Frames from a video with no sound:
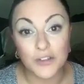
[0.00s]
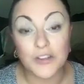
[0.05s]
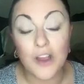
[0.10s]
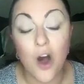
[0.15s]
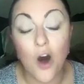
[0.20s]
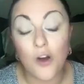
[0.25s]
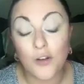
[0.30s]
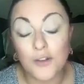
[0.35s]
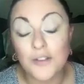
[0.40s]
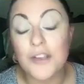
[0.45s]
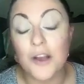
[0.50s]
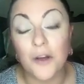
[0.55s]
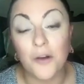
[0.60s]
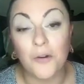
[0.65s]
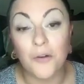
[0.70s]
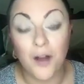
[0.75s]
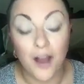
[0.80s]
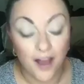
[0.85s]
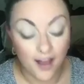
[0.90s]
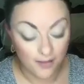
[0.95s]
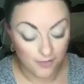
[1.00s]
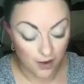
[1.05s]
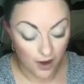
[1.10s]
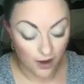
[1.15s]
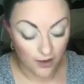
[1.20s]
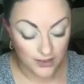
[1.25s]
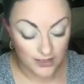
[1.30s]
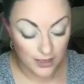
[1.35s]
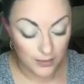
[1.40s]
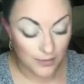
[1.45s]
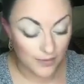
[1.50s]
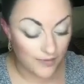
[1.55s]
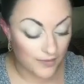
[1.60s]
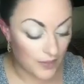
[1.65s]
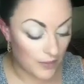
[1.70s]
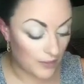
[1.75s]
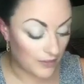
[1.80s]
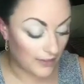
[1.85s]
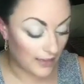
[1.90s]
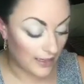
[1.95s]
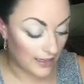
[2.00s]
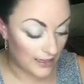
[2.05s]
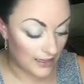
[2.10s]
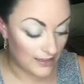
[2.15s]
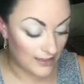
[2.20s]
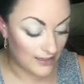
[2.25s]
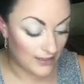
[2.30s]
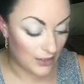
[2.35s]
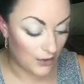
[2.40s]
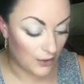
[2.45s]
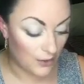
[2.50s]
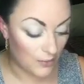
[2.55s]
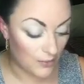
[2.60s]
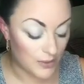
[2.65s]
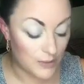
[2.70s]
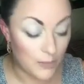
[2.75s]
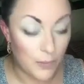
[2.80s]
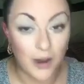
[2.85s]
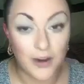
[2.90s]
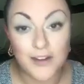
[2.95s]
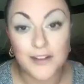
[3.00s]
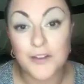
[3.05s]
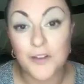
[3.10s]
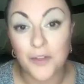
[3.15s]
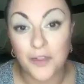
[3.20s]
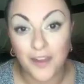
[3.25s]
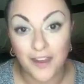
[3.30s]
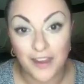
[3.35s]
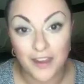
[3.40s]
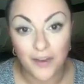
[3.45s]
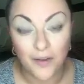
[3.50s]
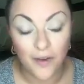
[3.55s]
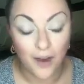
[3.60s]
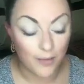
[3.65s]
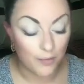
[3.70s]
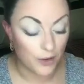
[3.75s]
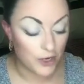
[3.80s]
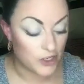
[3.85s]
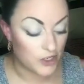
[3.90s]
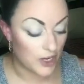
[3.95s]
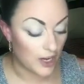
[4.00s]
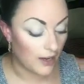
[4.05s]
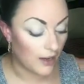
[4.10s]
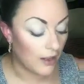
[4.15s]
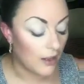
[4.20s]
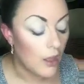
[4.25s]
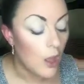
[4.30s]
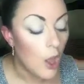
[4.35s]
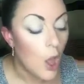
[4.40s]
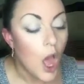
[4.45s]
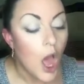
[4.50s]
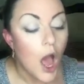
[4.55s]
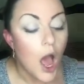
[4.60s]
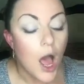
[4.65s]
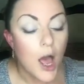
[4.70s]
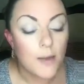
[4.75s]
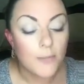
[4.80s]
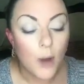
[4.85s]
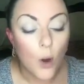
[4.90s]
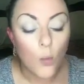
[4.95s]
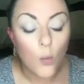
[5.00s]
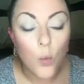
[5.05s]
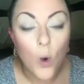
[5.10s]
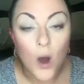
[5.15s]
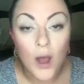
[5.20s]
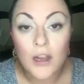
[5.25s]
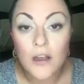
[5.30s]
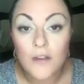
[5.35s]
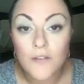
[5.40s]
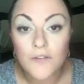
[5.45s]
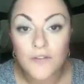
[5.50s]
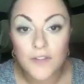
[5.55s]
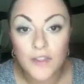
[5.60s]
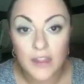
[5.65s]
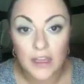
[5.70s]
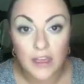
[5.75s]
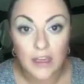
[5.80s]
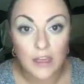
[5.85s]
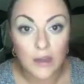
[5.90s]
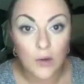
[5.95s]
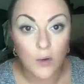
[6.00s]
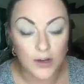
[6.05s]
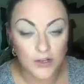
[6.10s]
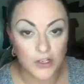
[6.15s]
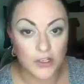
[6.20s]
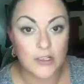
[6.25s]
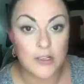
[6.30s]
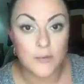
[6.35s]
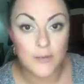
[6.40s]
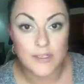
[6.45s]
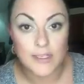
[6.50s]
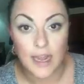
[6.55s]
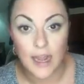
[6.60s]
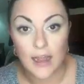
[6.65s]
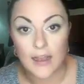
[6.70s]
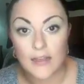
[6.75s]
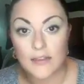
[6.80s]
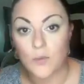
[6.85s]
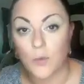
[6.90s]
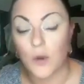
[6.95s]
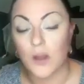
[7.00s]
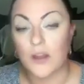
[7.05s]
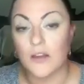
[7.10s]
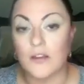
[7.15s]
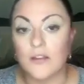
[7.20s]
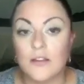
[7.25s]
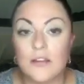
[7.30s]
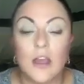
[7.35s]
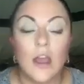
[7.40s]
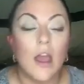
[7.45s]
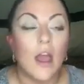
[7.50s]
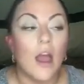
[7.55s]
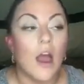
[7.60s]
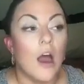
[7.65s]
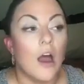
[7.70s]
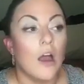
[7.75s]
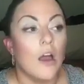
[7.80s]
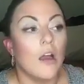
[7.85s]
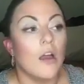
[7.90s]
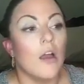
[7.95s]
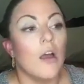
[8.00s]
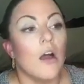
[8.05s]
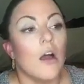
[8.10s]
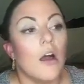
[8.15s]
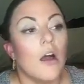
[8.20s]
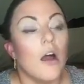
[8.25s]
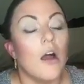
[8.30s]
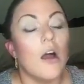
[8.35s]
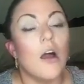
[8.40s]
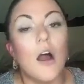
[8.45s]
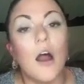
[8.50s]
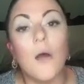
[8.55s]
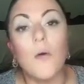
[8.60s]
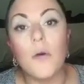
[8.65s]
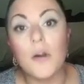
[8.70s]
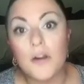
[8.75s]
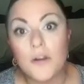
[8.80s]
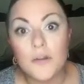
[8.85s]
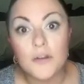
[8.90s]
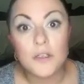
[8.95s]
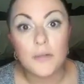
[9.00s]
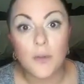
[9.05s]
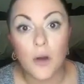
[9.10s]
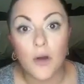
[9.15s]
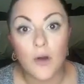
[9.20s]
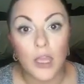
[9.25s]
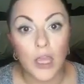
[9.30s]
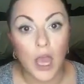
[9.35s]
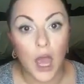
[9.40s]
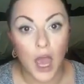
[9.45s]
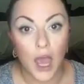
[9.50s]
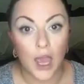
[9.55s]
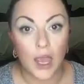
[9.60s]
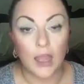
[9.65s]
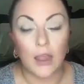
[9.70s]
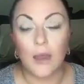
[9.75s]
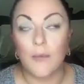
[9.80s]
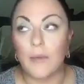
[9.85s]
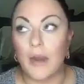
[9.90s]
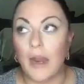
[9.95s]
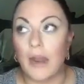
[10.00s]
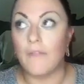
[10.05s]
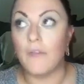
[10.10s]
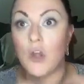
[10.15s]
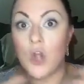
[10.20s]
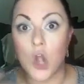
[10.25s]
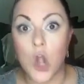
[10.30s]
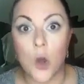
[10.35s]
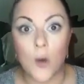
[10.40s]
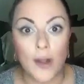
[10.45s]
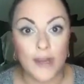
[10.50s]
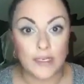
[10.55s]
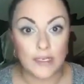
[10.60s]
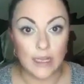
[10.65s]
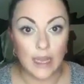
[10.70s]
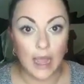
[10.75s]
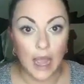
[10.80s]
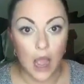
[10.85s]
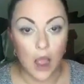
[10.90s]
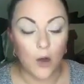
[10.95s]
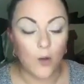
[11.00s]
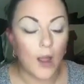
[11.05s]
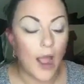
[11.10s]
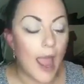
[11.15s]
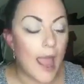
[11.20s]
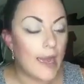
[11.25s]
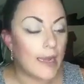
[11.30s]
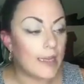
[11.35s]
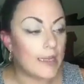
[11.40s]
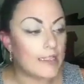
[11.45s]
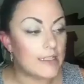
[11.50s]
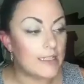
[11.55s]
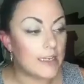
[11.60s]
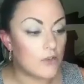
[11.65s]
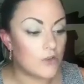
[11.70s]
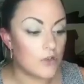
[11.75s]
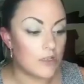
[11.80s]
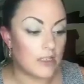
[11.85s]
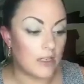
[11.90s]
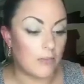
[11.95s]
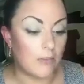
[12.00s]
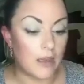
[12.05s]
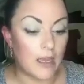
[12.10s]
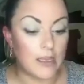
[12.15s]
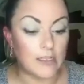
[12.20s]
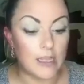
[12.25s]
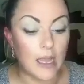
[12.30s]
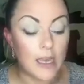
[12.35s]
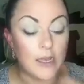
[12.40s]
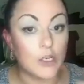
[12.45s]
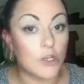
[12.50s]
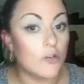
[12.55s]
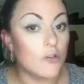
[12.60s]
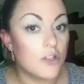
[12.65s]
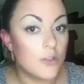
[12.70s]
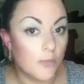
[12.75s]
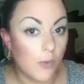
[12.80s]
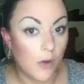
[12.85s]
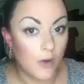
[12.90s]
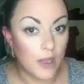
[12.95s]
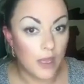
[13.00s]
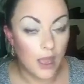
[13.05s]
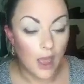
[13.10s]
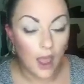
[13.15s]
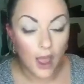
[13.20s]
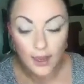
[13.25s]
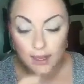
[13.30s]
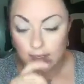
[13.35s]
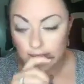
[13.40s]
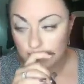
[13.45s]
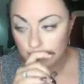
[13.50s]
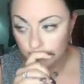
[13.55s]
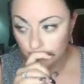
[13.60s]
also are some of the ladies who responded. So thank you. I appreciate it. One of the questions I was asked was, I want to do a smoky eye, but I have no idea how. And it's interesting because I do smoky eyes